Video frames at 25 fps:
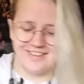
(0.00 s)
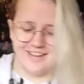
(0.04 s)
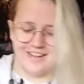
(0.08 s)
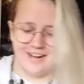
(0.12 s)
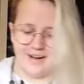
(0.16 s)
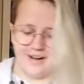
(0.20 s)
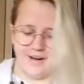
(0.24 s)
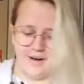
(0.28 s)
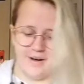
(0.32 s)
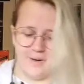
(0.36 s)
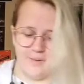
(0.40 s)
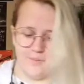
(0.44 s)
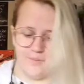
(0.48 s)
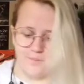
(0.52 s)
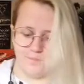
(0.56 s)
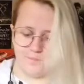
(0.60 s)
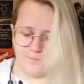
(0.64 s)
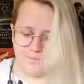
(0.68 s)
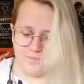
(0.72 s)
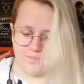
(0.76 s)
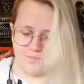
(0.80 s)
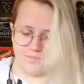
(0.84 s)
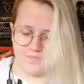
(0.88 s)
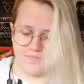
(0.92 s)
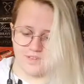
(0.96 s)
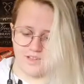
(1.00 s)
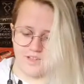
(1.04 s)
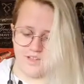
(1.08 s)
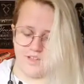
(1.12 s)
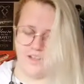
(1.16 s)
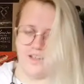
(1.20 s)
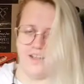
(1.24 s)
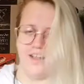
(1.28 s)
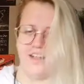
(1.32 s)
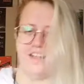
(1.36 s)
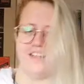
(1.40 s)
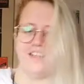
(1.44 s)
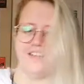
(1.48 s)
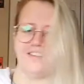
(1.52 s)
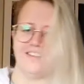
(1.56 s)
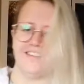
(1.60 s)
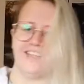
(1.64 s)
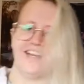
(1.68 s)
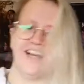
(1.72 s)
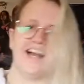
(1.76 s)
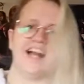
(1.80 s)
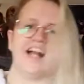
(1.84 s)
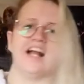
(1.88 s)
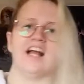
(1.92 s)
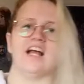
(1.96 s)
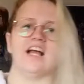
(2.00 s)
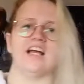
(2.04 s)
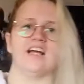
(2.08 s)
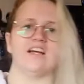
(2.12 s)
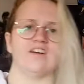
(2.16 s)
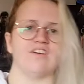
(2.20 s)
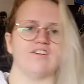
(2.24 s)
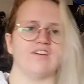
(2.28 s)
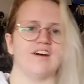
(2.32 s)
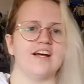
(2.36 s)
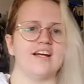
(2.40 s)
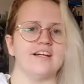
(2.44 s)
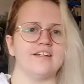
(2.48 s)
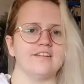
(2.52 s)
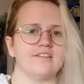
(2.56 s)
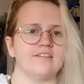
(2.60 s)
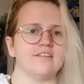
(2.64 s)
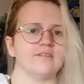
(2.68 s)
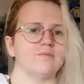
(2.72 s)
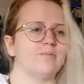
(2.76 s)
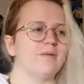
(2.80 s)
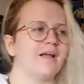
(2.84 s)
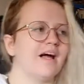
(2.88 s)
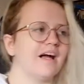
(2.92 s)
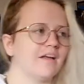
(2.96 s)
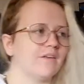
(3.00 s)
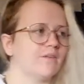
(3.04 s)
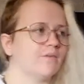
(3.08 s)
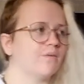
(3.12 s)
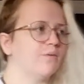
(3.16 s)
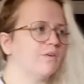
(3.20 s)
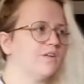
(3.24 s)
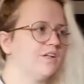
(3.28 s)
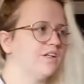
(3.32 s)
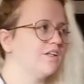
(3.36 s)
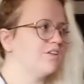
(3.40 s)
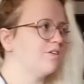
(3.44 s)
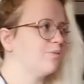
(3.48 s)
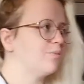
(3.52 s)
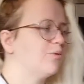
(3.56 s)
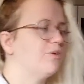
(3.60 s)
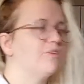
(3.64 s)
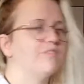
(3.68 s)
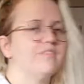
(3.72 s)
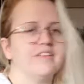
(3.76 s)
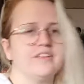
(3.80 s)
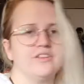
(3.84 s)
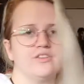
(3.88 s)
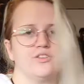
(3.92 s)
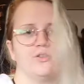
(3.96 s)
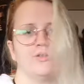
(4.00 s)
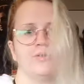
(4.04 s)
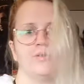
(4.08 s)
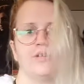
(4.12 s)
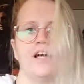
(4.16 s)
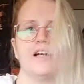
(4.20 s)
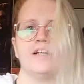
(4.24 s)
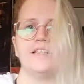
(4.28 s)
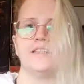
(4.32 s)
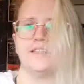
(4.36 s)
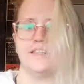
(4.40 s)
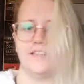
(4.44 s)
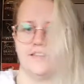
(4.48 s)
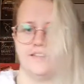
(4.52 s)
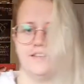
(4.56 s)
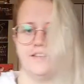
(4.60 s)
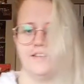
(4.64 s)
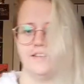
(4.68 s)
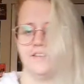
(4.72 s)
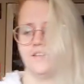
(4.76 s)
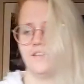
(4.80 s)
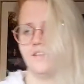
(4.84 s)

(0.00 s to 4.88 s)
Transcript: And yay, Grace Blackthorne is moving to London.